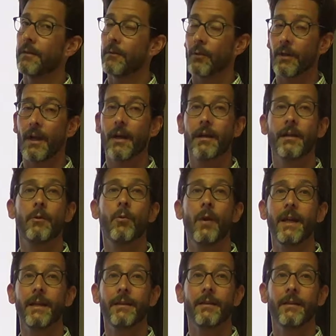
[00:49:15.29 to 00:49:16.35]
We're not going to
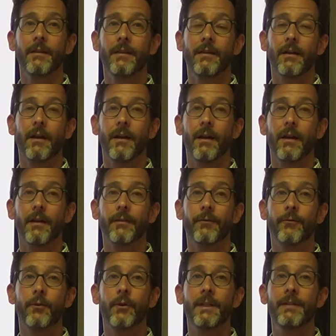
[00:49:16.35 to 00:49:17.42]
wait
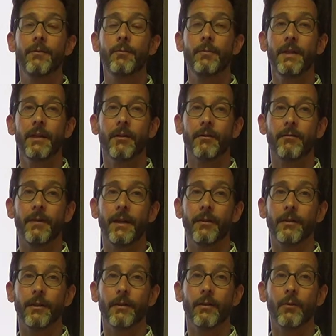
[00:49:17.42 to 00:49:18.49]
for an even bigger
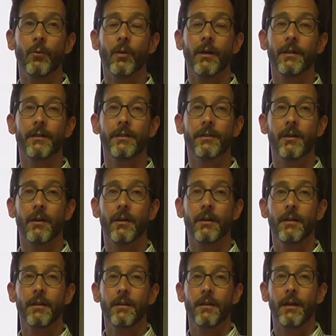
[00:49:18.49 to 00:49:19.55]
failure. We're going to
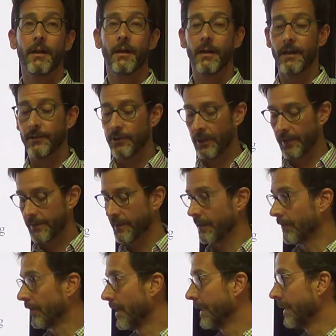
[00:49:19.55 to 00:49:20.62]
start
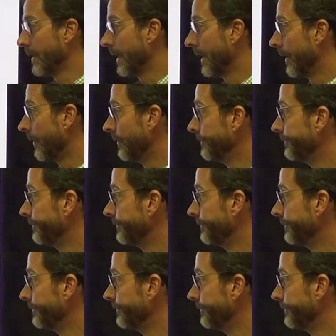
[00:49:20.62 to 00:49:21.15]
adjusting right now.